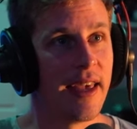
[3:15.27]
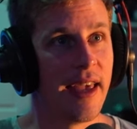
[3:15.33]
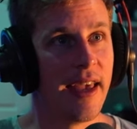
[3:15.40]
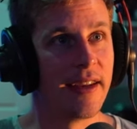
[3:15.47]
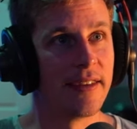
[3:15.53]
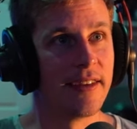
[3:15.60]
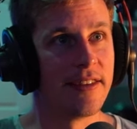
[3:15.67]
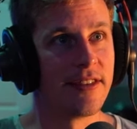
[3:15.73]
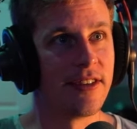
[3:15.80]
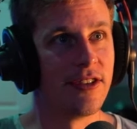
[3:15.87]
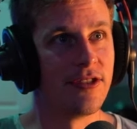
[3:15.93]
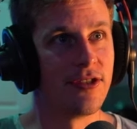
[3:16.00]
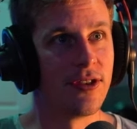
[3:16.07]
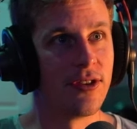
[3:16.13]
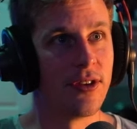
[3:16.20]
and
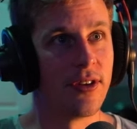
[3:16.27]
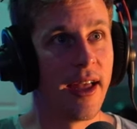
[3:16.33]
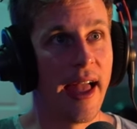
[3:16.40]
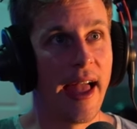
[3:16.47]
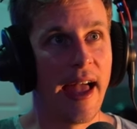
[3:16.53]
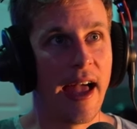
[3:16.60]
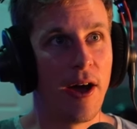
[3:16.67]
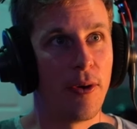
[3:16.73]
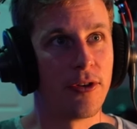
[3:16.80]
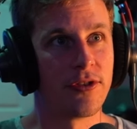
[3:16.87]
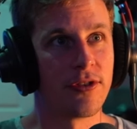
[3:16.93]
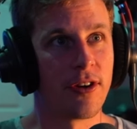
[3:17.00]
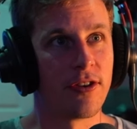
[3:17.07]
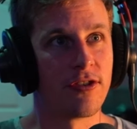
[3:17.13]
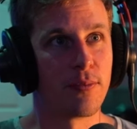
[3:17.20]
listening to how it
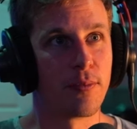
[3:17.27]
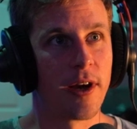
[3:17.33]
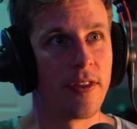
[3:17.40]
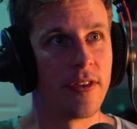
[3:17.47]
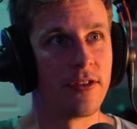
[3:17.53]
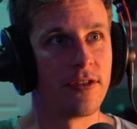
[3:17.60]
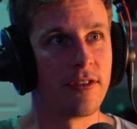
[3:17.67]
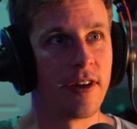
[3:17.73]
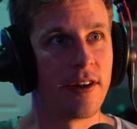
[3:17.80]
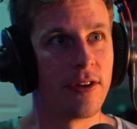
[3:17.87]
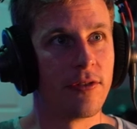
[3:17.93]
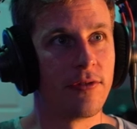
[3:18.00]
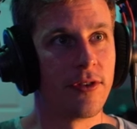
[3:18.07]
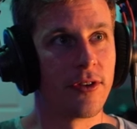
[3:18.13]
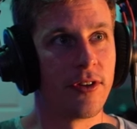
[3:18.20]
starts spreading the
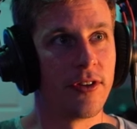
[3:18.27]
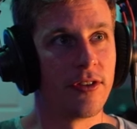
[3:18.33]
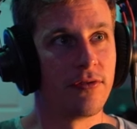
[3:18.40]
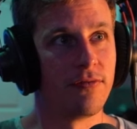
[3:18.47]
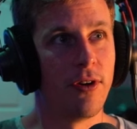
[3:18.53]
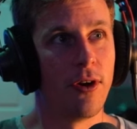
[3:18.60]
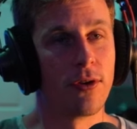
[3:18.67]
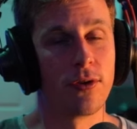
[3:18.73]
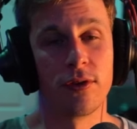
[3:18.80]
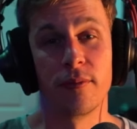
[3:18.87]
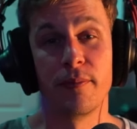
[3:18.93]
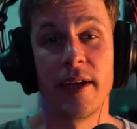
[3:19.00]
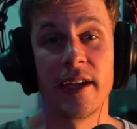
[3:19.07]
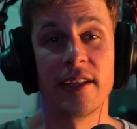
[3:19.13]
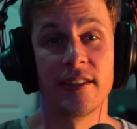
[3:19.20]
stereo field of this vocal
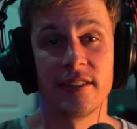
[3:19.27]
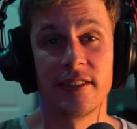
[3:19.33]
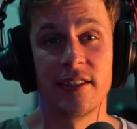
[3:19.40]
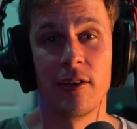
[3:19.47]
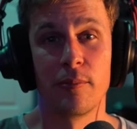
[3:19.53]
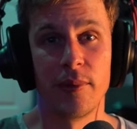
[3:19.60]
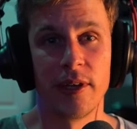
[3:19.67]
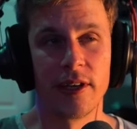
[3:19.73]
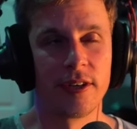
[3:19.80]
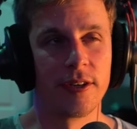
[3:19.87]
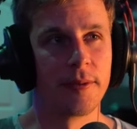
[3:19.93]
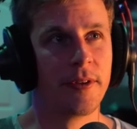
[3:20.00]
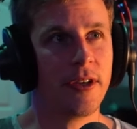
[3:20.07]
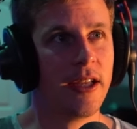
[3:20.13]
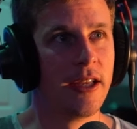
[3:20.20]
and making it sound
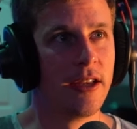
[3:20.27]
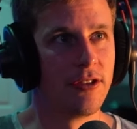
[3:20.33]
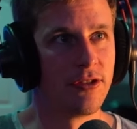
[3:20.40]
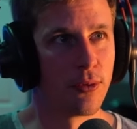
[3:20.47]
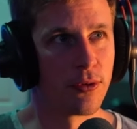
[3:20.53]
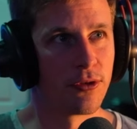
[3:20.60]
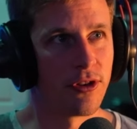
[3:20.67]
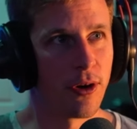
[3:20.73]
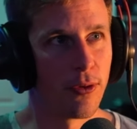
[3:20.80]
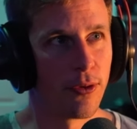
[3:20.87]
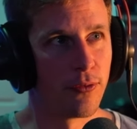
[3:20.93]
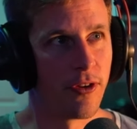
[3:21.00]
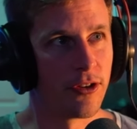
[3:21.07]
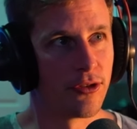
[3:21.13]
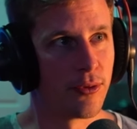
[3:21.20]
bigger. So we're going to start with
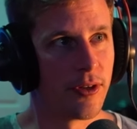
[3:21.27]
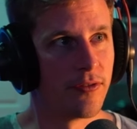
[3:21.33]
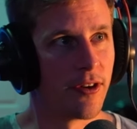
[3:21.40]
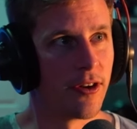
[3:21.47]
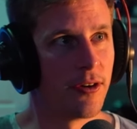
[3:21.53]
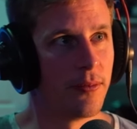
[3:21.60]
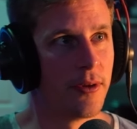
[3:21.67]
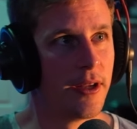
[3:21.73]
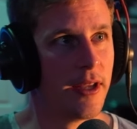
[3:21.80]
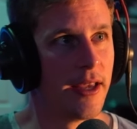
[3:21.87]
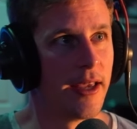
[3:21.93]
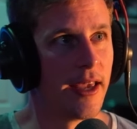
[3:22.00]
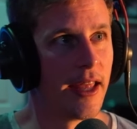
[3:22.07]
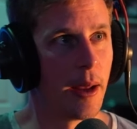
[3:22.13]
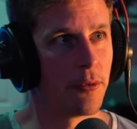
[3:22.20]
the first reverb,
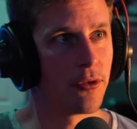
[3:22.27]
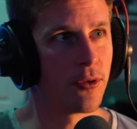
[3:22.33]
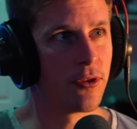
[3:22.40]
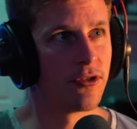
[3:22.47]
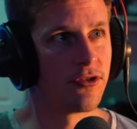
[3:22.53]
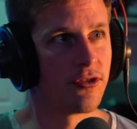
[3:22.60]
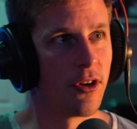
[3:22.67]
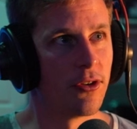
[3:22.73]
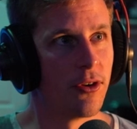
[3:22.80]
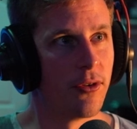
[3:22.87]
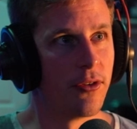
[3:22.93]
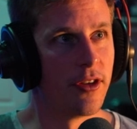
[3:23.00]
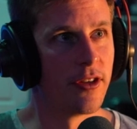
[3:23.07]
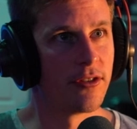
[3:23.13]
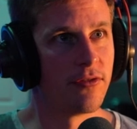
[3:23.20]
and I'm just going to
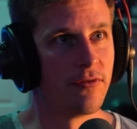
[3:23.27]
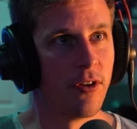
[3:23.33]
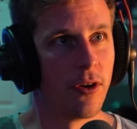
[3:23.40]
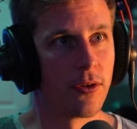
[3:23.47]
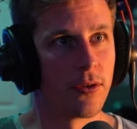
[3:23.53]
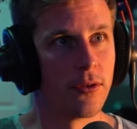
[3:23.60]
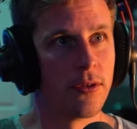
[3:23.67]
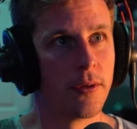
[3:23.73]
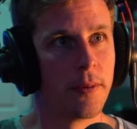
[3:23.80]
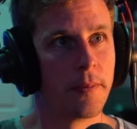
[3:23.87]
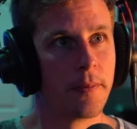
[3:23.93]
solo this vocal.